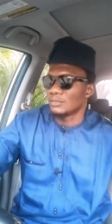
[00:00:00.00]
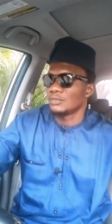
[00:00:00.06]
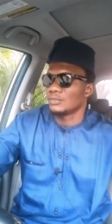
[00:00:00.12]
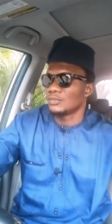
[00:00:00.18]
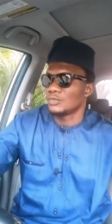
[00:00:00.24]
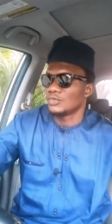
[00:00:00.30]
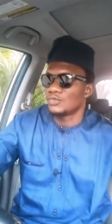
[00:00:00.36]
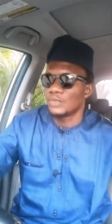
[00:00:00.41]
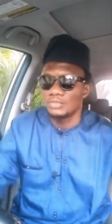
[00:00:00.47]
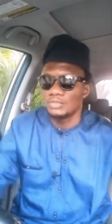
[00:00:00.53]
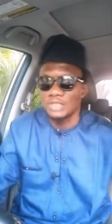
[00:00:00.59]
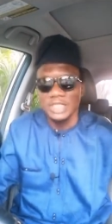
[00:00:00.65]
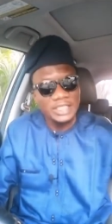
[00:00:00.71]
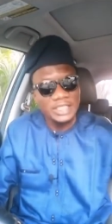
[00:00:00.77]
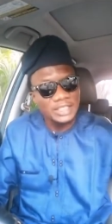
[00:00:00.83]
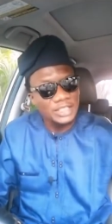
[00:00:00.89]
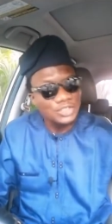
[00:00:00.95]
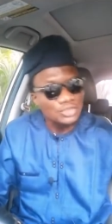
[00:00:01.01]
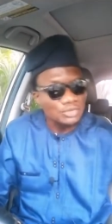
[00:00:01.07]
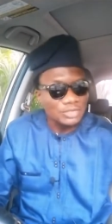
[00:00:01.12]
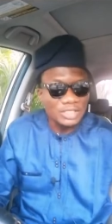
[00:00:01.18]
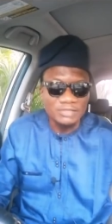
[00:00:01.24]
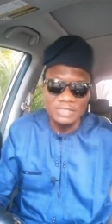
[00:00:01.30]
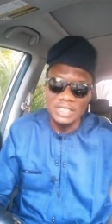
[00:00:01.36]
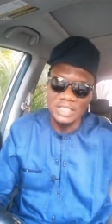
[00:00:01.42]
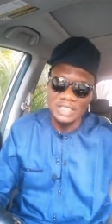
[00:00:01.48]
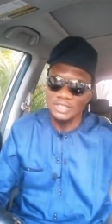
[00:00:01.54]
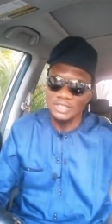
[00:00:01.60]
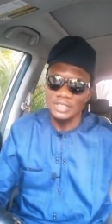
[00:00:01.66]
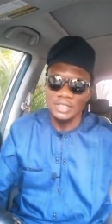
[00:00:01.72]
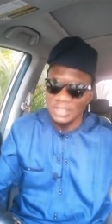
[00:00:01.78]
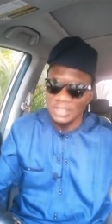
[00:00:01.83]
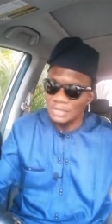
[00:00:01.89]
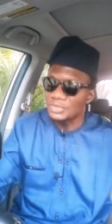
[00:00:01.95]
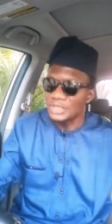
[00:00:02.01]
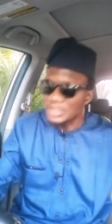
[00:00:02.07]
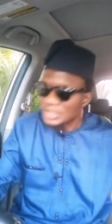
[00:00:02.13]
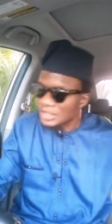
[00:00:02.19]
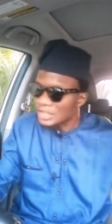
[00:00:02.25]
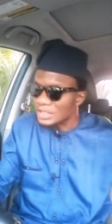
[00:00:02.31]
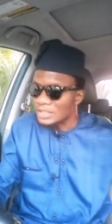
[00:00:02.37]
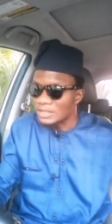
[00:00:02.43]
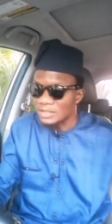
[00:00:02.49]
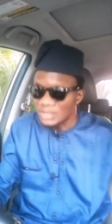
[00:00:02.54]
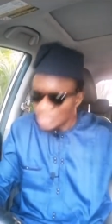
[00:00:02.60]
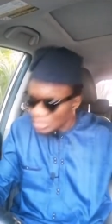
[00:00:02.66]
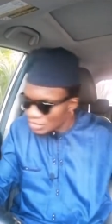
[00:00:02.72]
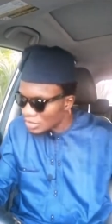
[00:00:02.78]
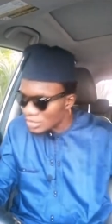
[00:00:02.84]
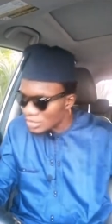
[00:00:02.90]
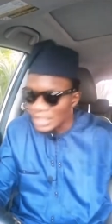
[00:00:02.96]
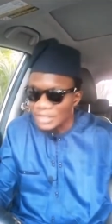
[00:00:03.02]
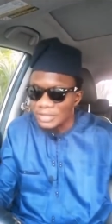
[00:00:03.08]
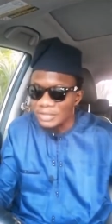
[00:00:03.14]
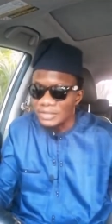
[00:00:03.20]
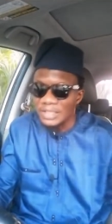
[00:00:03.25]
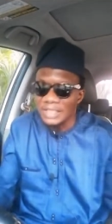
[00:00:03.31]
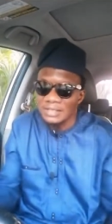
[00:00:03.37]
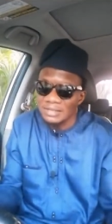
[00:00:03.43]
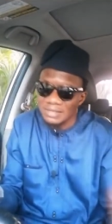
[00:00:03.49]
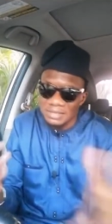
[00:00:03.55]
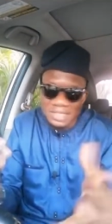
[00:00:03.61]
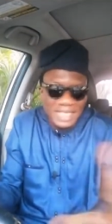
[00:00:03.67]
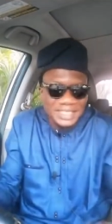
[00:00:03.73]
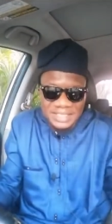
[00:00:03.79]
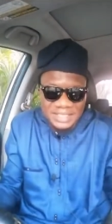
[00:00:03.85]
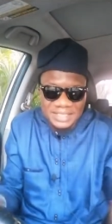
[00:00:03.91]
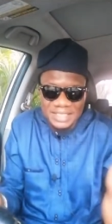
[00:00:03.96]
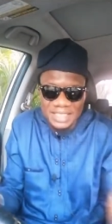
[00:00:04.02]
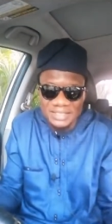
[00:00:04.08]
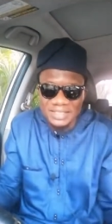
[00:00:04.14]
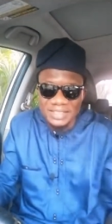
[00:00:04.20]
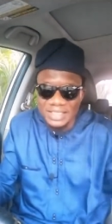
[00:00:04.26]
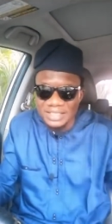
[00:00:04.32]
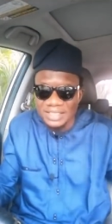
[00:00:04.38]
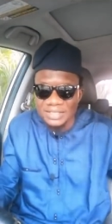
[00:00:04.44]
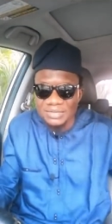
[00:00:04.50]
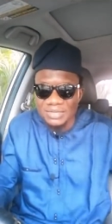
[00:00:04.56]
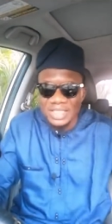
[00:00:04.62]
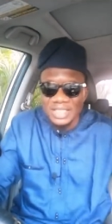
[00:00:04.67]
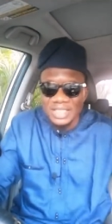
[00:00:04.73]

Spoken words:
From Genesis to Revelation, all these things, Jesus and all that, like 6,000 years ago.